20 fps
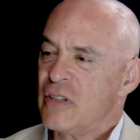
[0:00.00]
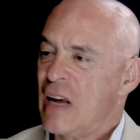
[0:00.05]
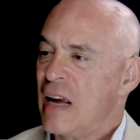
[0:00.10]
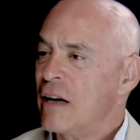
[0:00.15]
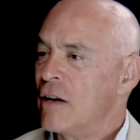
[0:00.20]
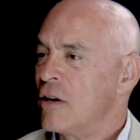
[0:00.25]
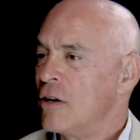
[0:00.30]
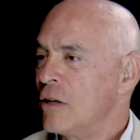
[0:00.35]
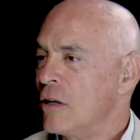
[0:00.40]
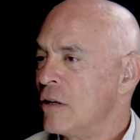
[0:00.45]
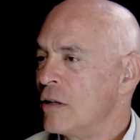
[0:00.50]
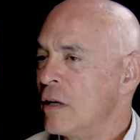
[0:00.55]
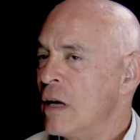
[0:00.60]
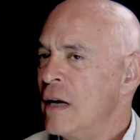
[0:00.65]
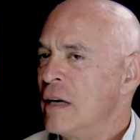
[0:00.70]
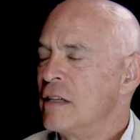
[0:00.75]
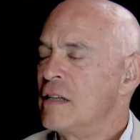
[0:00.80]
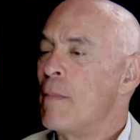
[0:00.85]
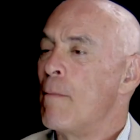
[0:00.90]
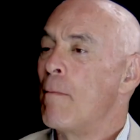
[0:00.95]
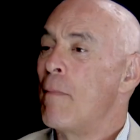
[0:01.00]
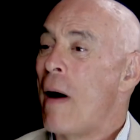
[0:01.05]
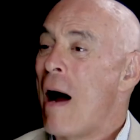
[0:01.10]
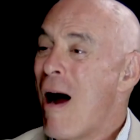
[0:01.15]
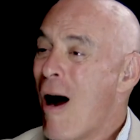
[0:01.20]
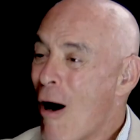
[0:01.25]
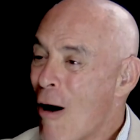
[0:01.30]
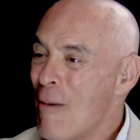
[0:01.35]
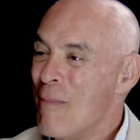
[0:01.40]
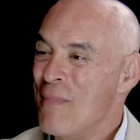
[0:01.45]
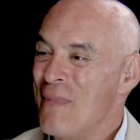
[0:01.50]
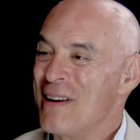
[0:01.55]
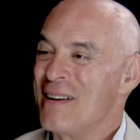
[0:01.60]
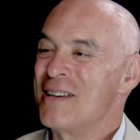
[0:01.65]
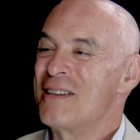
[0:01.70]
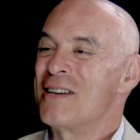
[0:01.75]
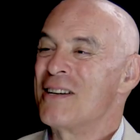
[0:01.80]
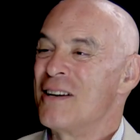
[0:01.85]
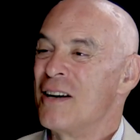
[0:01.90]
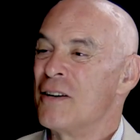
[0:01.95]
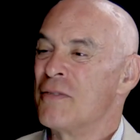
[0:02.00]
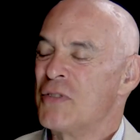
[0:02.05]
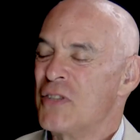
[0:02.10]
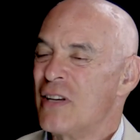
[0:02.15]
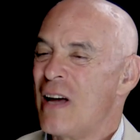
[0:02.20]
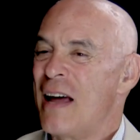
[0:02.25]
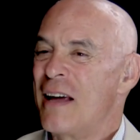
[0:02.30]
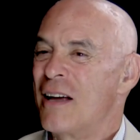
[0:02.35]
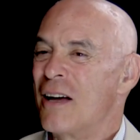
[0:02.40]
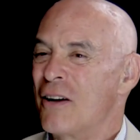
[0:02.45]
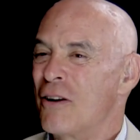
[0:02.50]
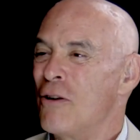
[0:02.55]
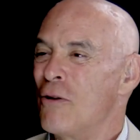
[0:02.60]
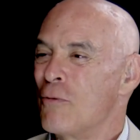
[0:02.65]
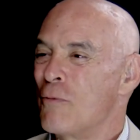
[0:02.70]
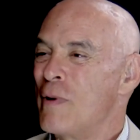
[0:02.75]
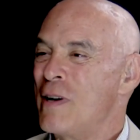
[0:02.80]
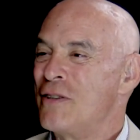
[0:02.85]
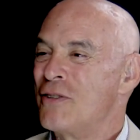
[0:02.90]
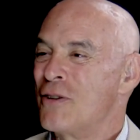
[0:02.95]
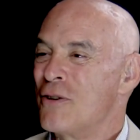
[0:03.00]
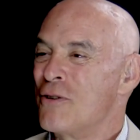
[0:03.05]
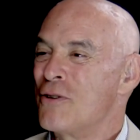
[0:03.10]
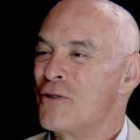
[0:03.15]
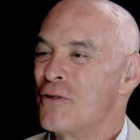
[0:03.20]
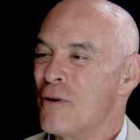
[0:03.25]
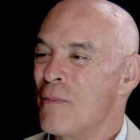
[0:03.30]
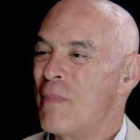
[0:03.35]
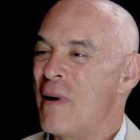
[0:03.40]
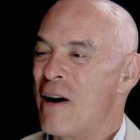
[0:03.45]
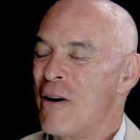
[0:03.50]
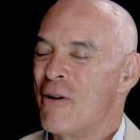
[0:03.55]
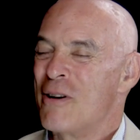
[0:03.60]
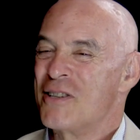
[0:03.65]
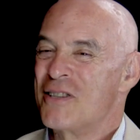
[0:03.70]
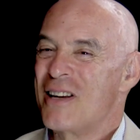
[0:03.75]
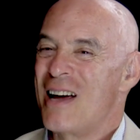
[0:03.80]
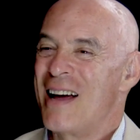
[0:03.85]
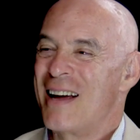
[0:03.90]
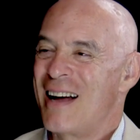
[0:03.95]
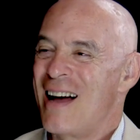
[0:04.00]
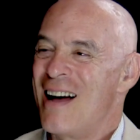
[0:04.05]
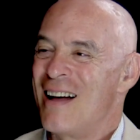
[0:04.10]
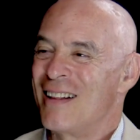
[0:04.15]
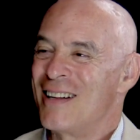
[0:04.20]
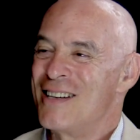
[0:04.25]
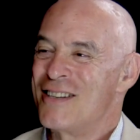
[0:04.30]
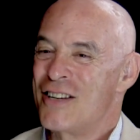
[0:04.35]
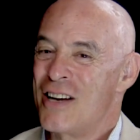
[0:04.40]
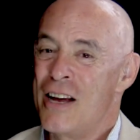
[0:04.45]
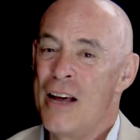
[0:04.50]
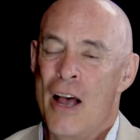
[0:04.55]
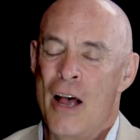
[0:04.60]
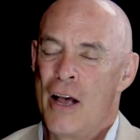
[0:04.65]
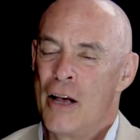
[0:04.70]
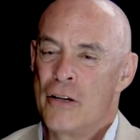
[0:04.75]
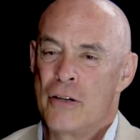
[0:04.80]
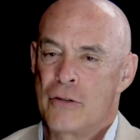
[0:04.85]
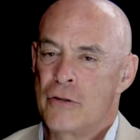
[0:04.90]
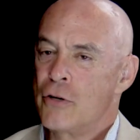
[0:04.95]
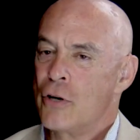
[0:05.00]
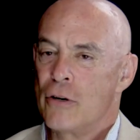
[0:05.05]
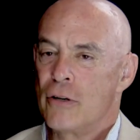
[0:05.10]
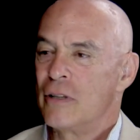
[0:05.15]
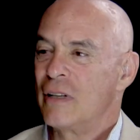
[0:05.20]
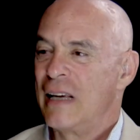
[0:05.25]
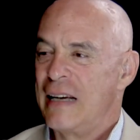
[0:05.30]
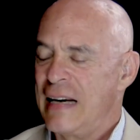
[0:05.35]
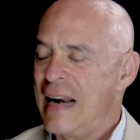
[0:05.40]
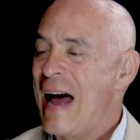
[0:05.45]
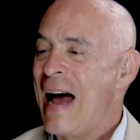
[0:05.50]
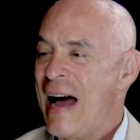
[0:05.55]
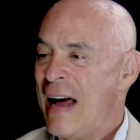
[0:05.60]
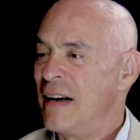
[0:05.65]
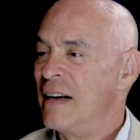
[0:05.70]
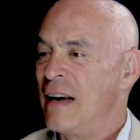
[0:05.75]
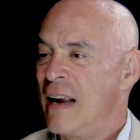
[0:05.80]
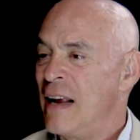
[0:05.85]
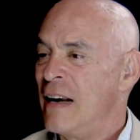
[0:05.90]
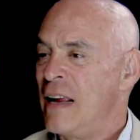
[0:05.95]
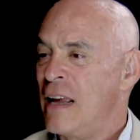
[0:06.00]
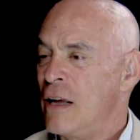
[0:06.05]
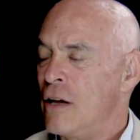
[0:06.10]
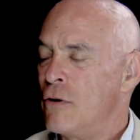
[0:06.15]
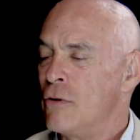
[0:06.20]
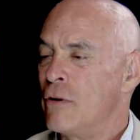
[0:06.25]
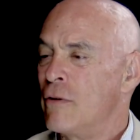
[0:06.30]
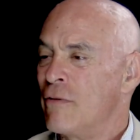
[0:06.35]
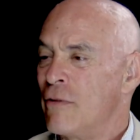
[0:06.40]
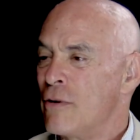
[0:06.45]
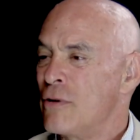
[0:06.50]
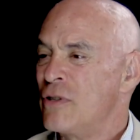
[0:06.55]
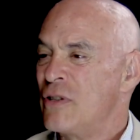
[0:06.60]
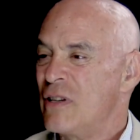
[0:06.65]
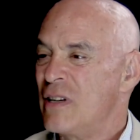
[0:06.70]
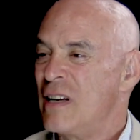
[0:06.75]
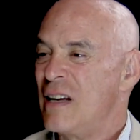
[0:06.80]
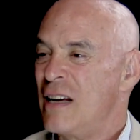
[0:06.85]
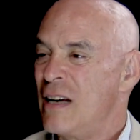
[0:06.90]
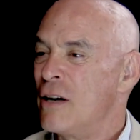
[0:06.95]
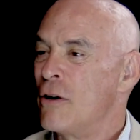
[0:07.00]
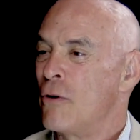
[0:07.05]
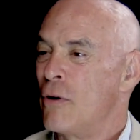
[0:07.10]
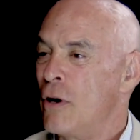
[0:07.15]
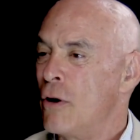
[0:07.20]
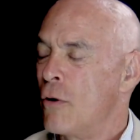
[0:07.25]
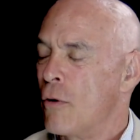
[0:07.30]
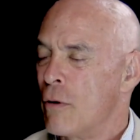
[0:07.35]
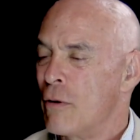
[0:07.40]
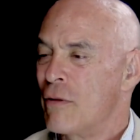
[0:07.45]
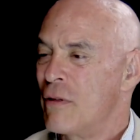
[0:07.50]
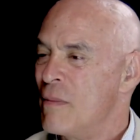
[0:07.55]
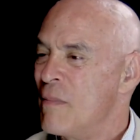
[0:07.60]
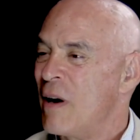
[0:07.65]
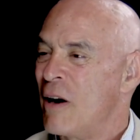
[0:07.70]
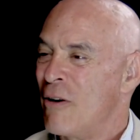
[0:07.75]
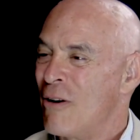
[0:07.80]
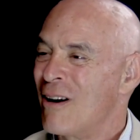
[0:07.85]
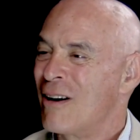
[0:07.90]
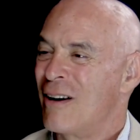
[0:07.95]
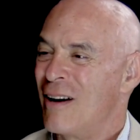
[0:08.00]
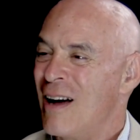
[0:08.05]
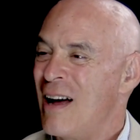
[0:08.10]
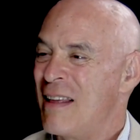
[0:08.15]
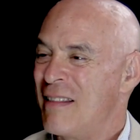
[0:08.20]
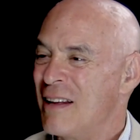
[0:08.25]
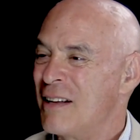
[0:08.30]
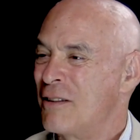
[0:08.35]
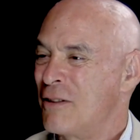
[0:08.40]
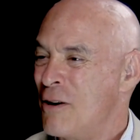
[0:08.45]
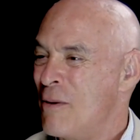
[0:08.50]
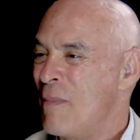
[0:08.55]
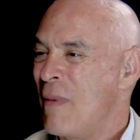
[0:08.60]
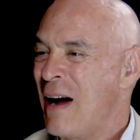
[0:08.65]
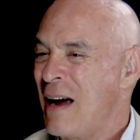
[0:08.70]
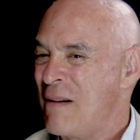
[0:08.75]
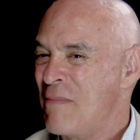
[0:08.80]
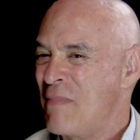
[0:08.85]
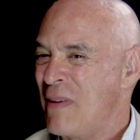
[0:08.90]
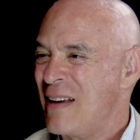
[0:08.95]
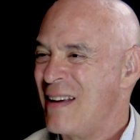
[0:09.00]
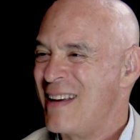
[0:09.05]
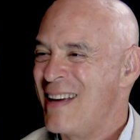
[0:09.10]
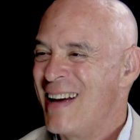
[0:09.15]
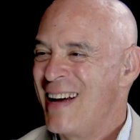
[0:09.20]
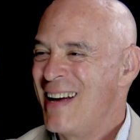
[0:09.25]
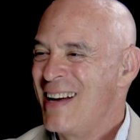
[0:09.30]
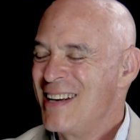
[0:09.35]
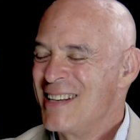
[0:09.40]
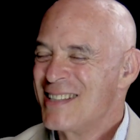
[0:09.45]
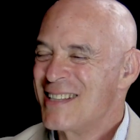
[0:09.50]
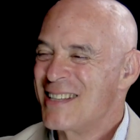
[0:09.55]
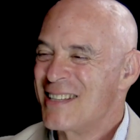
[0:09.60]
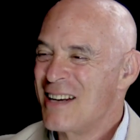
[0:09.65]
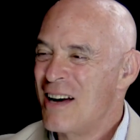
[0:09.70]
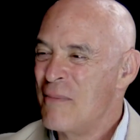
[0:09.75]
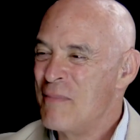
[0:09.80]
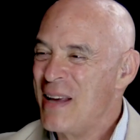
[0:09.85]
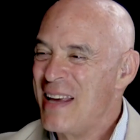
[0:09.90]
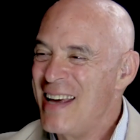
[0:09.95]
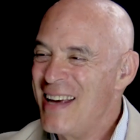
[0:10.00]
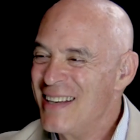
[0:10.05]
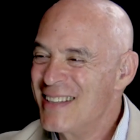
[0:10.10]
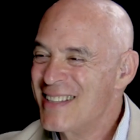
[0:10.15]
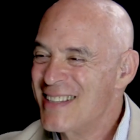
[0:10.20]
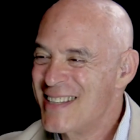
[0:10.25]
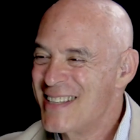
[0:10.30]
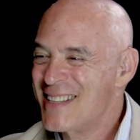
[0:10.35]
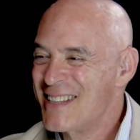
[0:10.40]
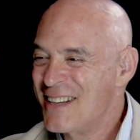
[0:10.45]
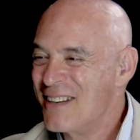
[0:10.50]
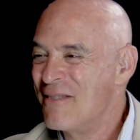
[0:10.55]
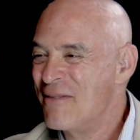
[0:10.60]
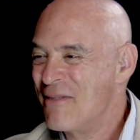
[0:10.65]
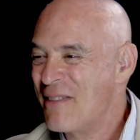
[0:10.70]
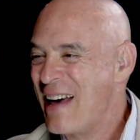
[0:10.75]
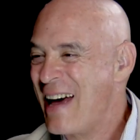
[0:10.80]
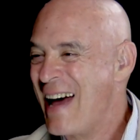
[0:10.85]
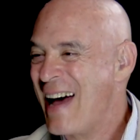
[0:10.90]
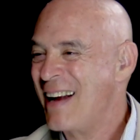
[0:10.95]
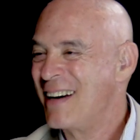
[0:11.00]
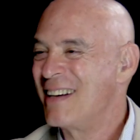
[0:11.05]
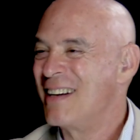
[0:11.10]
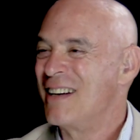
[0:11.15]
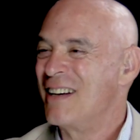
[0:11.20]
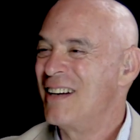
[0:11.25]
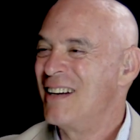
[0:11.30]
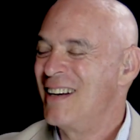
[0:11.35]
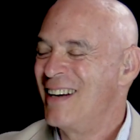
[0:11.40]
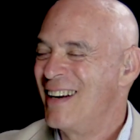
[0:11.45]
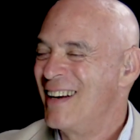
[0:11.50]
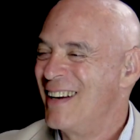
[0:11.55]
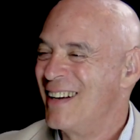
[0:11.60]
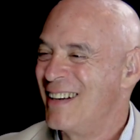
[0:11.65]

single department of psychical research or parapsychology, certainly not in any university here in North America. I think there might be some hints of that in